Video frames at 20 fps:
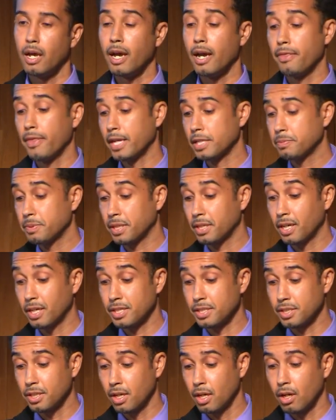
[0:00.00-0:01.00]
That's
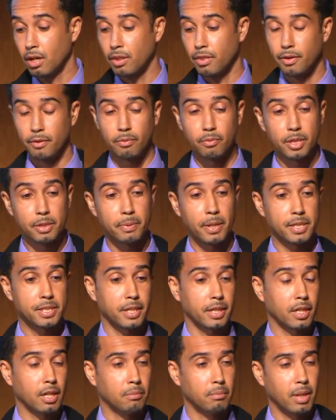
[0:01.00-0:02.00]
because the rebates
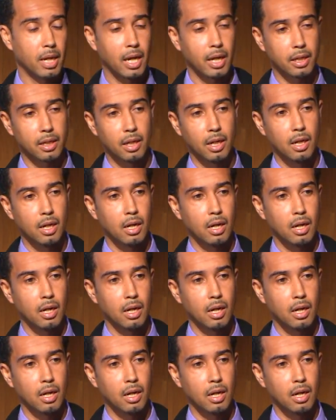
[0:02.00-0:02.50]
that come back